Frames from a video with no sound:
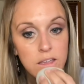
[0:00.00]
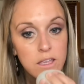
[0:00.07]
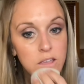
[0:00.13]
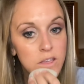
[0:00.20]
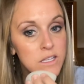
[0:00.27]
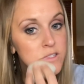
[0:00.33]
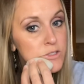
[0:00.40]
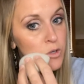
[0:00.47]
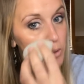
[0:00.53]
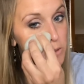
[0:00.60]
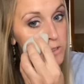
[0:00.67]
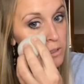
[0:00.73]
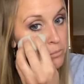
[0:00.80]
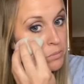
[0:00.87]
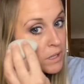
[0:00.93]
it's going
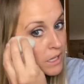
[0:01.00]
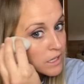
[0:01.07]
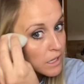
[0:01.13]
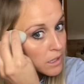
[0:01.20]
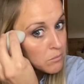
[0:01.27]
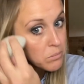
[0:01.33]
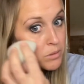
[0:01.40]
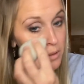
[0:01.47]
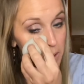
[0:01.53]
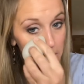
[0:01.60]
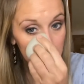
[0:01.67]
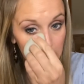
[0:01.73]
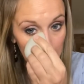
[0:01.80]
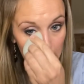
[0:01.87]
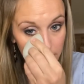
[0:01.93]
to pick up
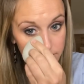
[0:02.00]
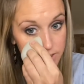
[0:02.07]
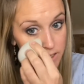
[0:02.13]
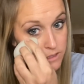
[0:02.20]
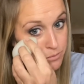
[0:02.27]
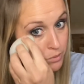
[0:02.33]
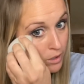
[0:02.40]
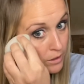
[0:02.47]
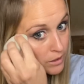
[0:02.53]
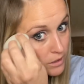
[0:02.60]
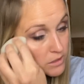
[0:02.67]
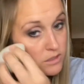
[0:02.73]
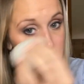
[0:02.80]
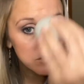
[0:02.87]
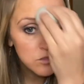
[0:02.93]
any excess
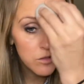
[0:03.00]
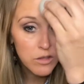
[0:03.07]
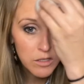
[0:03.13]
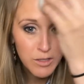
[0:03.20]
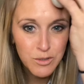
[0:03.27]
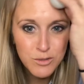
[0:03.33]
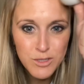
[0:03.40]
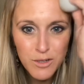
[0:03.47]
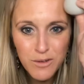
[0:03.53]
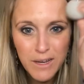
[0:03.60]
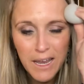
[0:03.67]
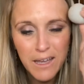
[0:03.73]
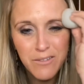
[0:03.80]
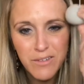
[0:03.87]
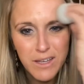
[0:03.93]
product so that you don't
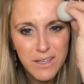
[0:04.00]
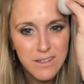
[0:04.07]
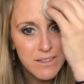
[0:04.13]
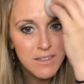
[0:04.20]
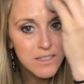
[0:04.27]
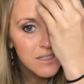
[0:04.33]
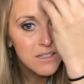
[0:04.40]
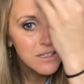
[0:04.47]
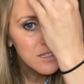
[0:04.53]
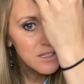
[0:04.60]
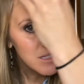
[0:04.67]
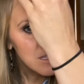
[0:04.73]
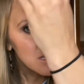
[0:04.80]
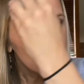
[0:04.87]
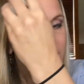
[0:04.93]
have a
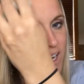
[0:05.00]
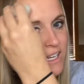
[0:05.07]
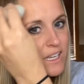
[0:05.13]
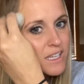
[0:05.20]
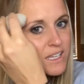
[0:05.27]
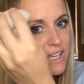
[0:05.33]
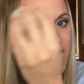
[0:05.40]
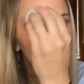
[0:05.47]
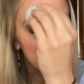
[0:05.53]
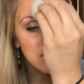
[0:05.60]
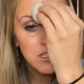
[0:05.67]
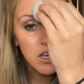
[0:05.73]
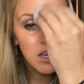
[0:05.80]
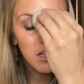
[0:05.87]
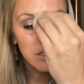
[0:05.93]
kind of caked
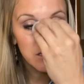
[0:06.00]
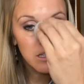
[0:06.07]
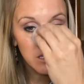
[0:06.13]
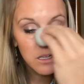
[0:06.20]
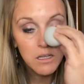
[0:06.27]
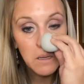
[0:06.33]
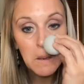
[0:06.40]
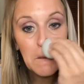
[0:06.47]
on look.